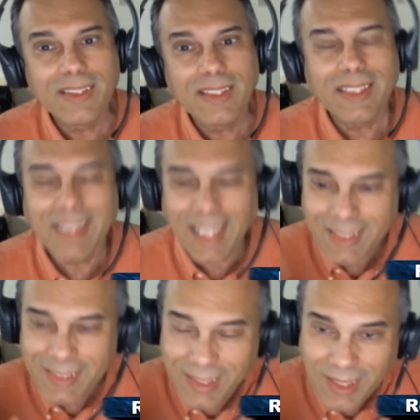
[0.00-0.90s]

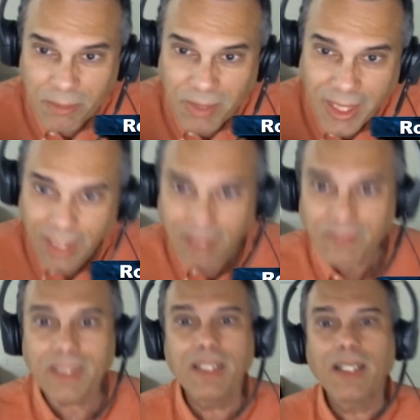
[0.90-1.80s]
That's the type of
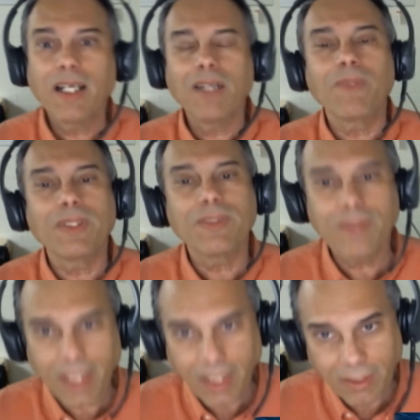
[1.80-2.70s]
heaven I want
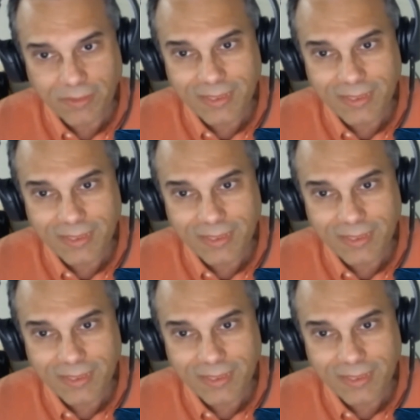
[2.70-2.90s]
to have.